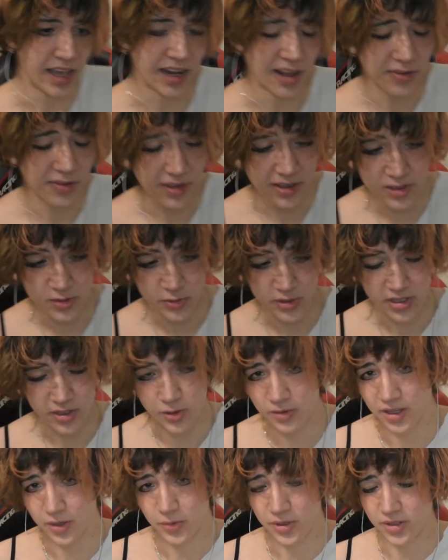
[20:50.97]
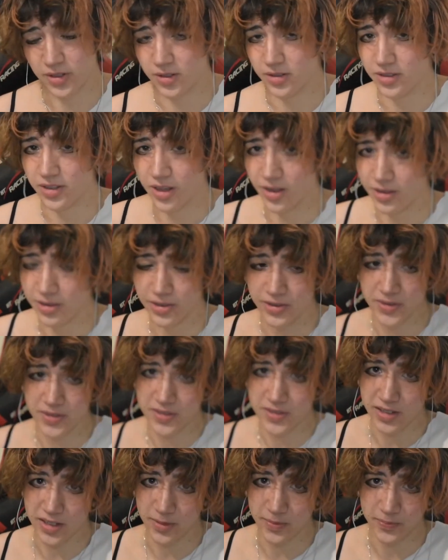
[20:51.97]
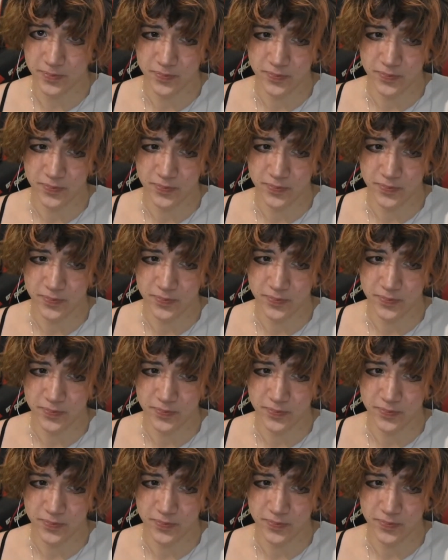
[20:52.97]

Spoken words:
I think it's really cool that we don't all look the same,